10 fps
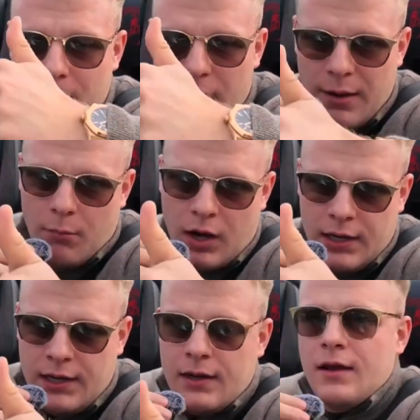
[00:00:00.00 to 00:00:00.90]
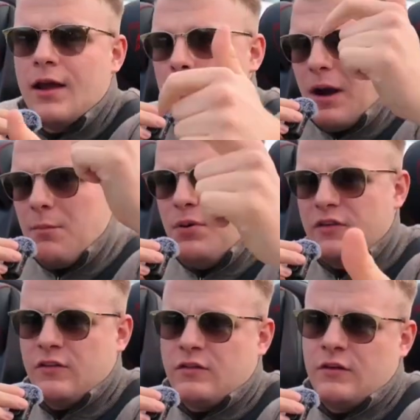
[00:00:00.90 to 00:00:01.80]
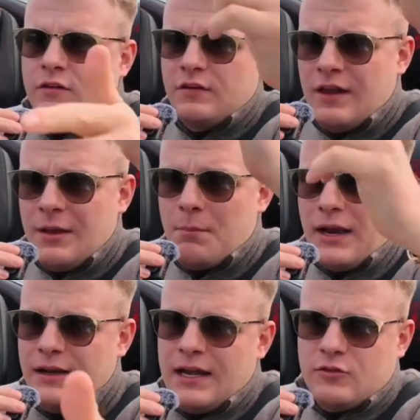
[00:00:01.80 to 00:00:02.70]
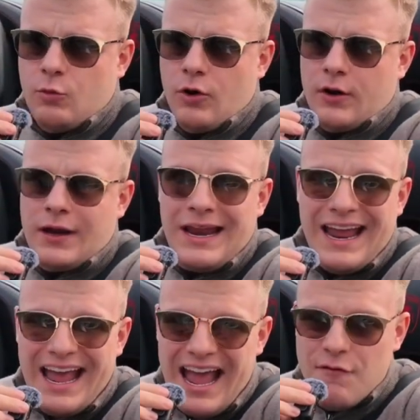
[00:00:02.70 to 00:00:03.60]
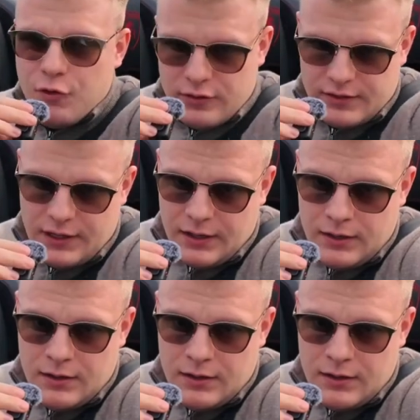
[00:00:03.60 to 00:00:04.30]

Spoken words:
my money, my businesses, my network, everything,